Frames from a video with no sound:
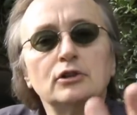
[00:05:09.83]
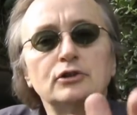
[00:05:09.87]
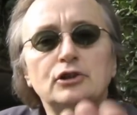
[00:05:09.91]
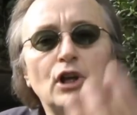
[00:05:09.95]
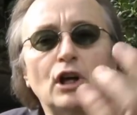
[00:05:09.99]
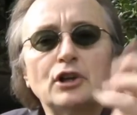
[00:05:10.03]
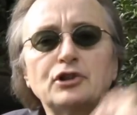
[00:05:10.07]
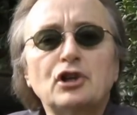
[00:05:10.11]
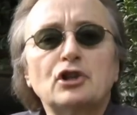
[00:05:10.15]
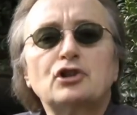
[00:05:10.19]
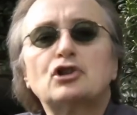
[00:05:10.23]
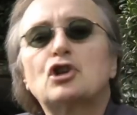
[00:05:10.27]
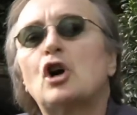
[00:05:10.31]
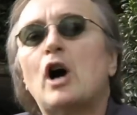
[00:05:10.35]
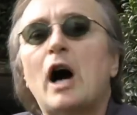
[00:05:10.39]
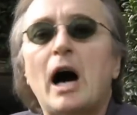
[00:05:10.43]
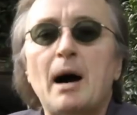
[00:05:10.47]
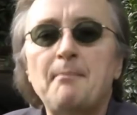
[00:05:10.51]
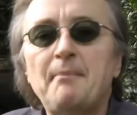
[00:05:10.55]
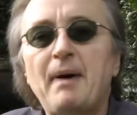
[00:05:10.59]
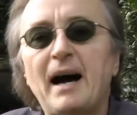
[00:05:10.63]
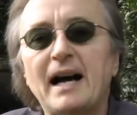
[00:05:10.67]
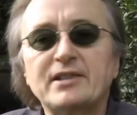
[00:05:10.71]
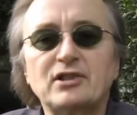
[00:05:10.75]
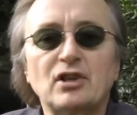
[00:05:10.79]
Don't just go out
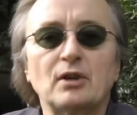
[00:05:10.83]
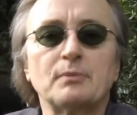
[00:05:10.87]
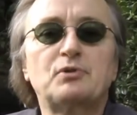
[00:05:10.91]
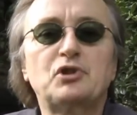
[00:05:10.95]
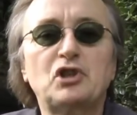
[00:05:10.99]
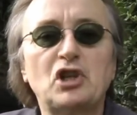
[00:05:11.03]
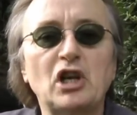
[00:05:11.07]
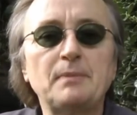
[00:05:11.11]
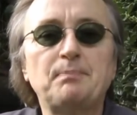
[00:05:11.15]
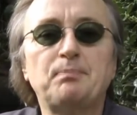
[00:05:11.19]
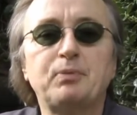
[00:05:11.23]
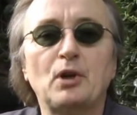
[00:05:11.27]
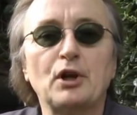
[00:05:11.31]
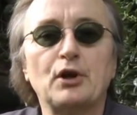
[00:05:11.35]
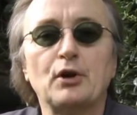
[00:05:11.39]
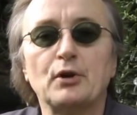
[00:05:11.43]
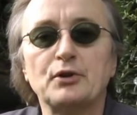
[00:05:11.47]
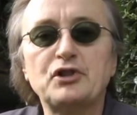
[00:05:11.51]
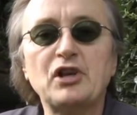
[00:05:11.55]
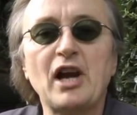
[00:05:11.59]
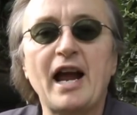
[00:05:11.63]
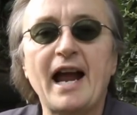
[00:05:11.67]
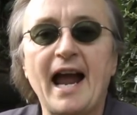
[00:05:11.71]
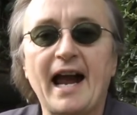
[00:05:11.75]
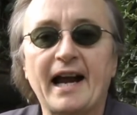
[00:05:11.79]
and buy some cheap little
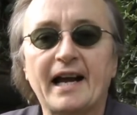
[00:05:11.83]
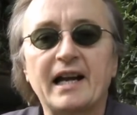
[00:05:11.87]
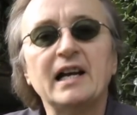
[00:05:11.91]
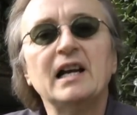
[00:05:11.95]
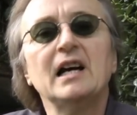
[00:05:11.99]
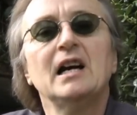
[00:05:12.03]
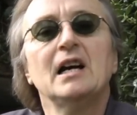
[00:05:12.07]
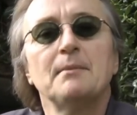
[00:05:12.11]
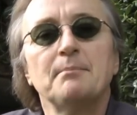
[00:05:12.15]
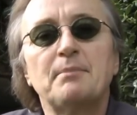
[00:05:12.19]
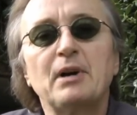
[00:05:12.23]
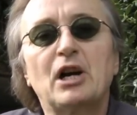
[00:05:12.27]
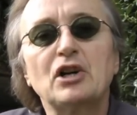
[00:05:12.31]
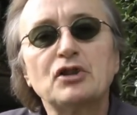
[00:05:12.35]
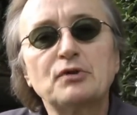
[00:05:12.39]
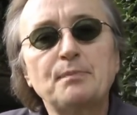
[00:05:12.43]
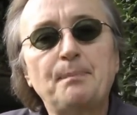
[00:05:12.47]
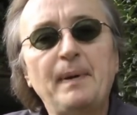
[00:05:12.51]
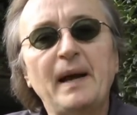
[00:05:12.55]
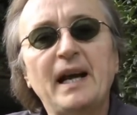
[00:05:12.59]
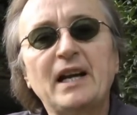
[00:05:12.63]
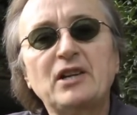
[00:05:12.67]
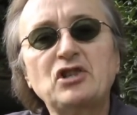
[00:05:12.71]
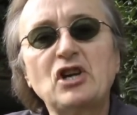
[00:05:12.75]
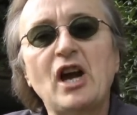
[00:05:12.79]
jack, because
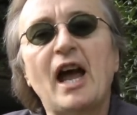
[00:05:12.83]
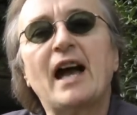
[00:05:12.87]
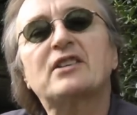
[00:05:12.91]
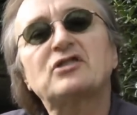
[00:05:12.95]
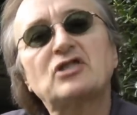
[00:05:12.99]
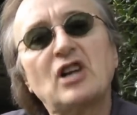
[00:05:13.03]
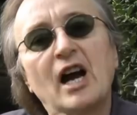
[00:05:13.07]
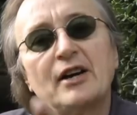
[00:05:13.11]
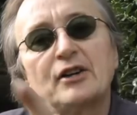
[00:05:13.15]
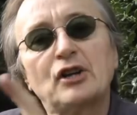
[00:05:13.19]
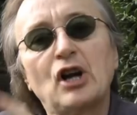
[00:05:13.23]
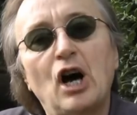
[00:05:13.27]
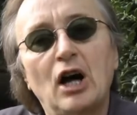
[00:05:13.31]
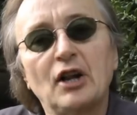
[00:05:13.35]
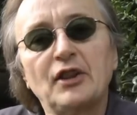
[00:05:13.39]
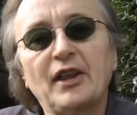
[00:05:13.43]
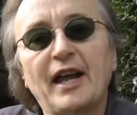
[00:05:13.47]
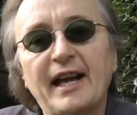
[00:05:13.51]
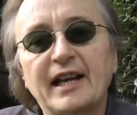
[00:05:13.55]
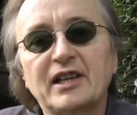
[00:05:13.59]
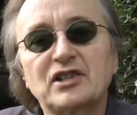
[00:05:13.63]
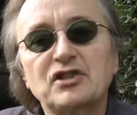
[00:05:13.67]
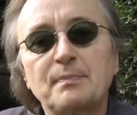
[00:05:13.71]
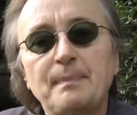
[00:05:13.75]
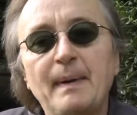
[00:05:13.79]
big jacks aren't all
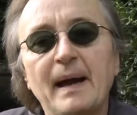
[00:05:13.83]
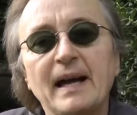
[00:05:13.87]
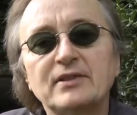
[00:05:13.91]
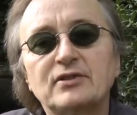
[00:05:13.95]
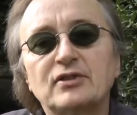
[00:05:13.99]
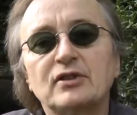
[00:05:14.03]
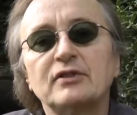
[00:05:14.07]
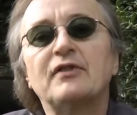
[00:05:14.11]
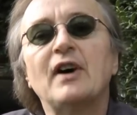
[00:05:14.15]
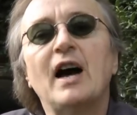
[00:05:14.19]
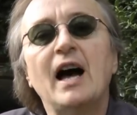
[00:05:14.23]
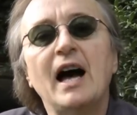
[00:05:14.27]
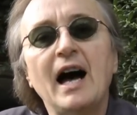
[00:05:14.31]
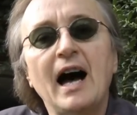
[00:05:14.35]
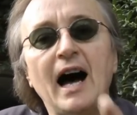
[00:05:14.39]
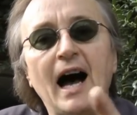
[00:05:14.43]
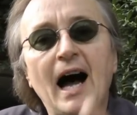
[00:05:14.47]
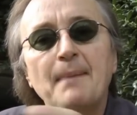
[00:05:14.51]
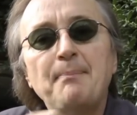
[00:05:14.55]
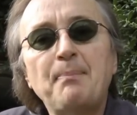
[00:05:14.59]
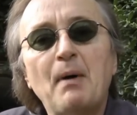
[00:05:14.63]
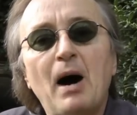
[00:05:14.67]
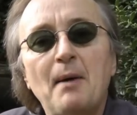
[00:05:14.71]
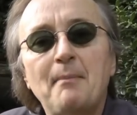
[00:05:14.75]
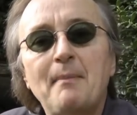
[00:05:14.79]
that expensive.
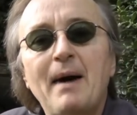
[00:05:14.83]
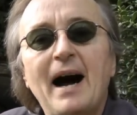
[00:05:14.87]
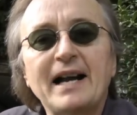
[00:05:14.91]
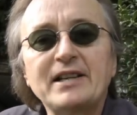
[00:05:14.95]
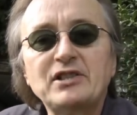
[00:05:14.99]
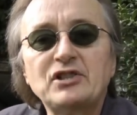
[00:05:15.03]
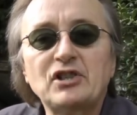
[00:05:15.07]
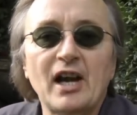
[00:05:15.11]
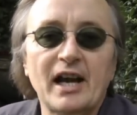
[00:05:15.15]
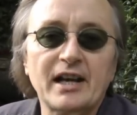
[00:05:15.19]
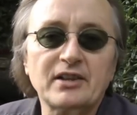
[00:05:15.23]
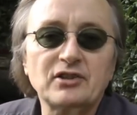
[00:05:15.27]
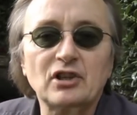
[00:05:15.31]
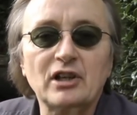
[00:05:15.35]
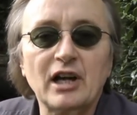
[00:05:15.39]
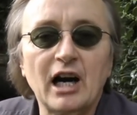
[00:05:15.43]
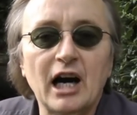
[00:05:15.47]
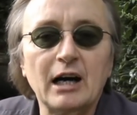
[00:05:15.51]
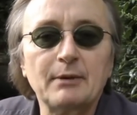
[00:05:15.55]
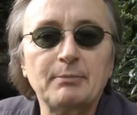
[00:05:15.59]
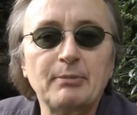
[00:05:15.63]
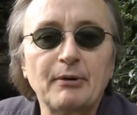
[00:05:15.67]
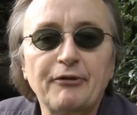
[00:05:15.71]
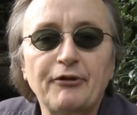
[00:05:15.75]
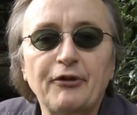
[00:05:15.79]
I bought my jacks at
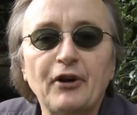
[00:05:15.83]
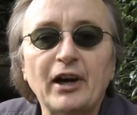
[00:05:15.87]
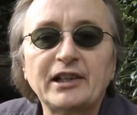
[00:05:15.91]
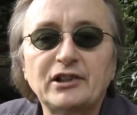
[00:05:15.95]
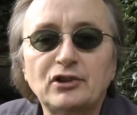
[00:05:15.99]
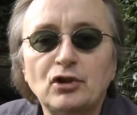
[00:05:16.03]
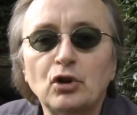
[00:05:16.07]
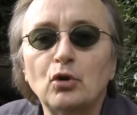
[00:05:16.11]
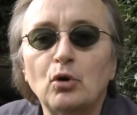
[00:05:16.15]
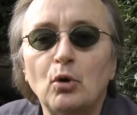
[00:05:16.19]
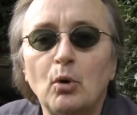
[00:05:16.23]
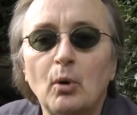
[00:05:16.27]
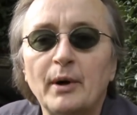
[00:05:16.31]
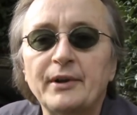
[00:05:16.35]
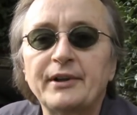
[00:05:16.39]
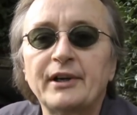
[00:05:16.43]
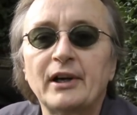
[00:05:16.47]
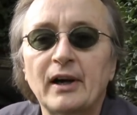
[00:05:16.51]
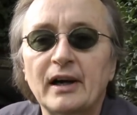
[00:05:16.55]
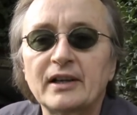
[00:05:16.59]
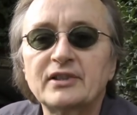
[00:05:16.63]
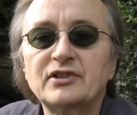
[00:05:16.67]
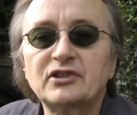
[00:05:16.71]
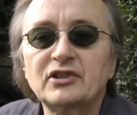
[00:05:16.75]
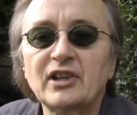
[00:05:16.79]
Harbor Freight Tool when
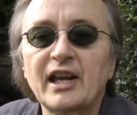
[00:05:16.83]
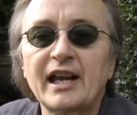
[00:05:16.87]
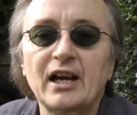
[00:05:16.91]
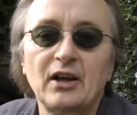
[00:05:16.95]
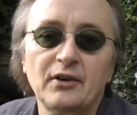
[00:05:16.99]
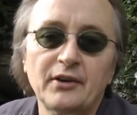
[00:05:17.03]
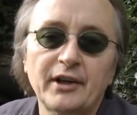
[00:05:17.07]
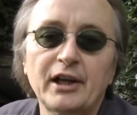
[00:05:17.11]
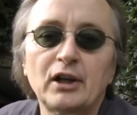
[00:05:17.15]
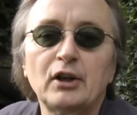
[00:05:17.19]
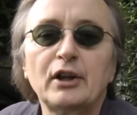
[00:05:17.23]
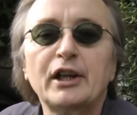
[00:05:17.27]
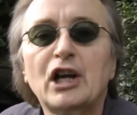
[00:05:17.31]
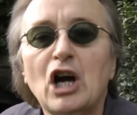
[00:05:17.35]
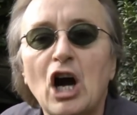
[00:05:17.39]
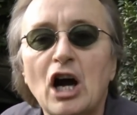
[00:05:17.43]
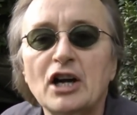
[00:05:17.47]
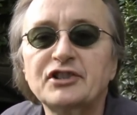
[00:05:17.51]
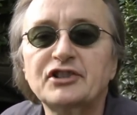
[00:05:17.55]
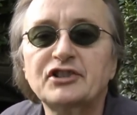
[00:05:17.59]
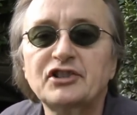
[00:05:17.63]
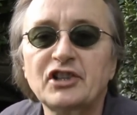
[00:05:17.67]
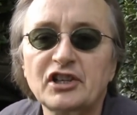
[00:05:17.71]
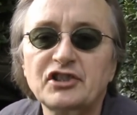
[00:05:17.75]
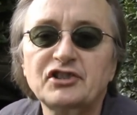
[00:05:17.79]
they're on sale, and they only
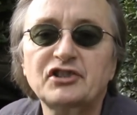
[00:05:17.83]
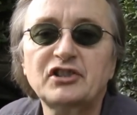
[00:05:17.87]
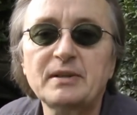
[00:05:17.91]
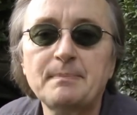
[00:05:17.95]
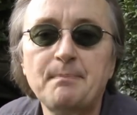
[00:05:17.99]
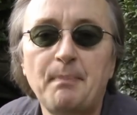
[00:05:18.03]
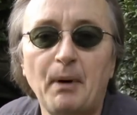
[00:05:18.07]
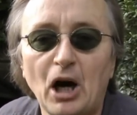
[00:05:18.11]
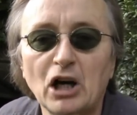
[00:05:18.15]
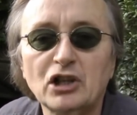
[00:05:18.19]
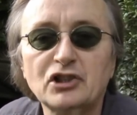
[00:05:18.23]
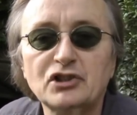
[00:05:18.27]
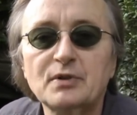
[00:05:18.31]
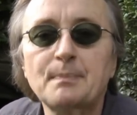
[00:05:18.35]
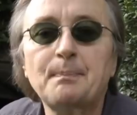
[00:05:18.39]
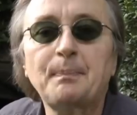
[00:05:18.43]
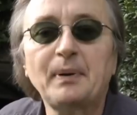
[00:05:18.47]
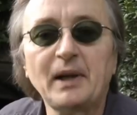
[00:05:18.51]
cost $60 a